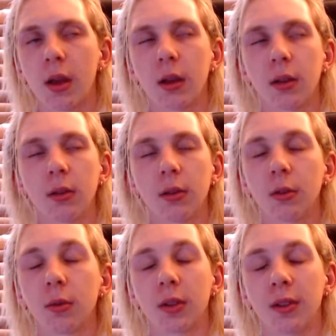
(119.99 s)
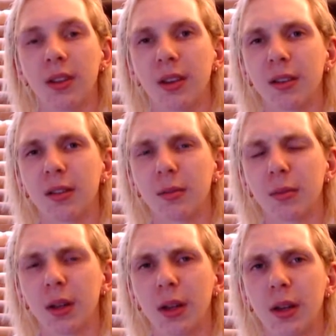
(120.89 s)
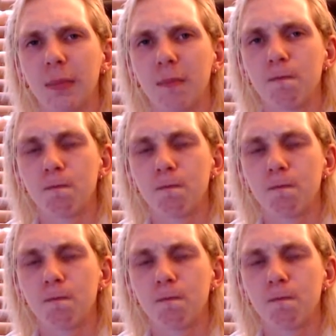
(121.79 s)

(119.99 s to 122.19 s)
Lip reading: I don't know what to think of them.